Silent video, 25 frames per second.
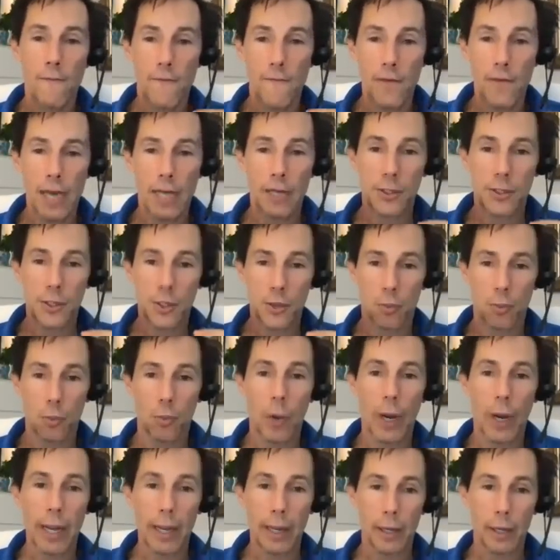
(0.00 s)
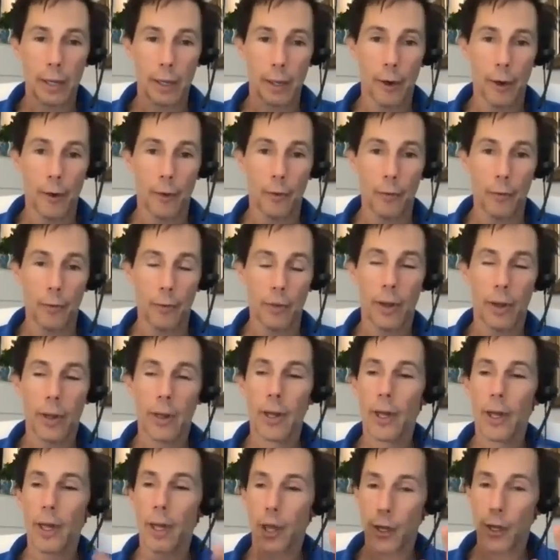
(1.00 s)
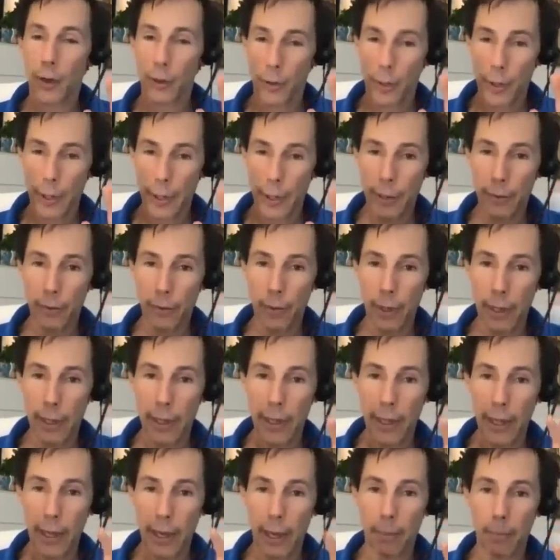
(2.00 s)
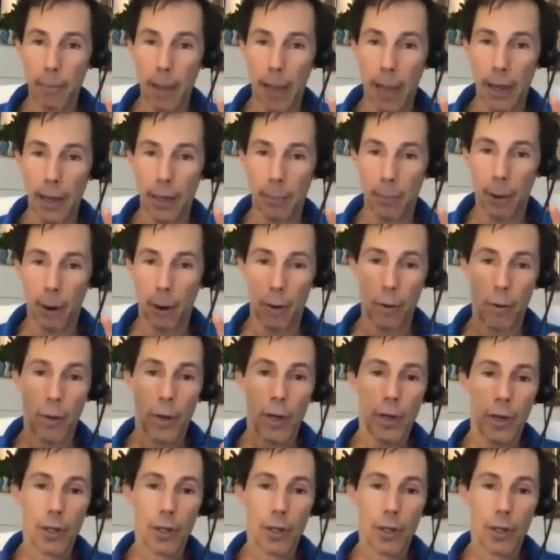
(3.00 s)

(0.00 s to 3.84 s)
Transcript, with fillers: fixed rate loan you're literally getting paid to borrow